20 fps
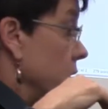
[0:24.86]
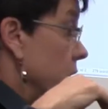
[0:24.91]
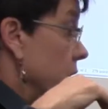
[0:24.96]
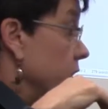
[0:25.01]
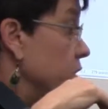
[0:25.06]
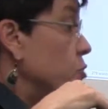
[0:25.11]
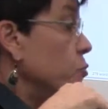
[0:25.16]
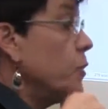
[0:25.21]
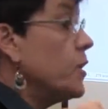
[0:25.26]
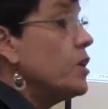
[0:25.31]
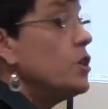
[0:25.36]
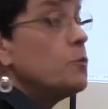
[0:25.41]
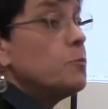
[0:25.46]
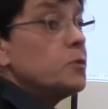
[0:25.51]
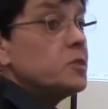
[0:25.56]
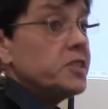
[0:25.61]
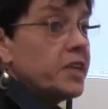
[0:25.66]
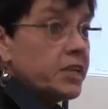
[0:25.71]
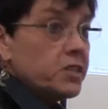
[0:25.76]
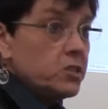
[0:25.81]
it's one of the
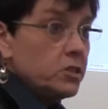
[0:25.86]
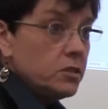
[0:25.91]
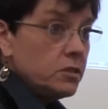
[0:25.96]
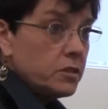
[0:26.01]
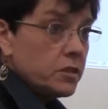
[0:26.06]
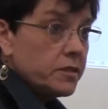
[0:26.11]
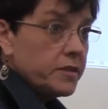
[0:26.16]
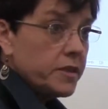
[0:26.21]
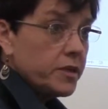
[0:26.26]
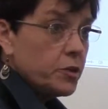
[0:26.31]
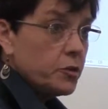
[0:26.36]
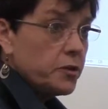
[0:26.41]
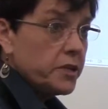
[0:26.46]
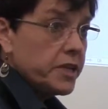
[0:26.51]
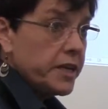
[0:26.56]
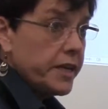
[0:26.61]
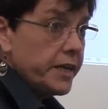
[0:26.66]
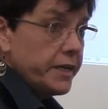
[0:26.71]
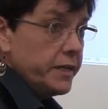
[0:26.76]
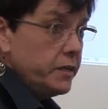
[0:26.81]
protections that they
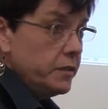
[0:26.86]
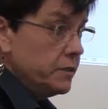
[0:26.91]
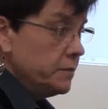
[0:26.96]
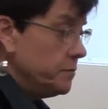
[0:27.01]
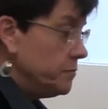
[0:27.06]
created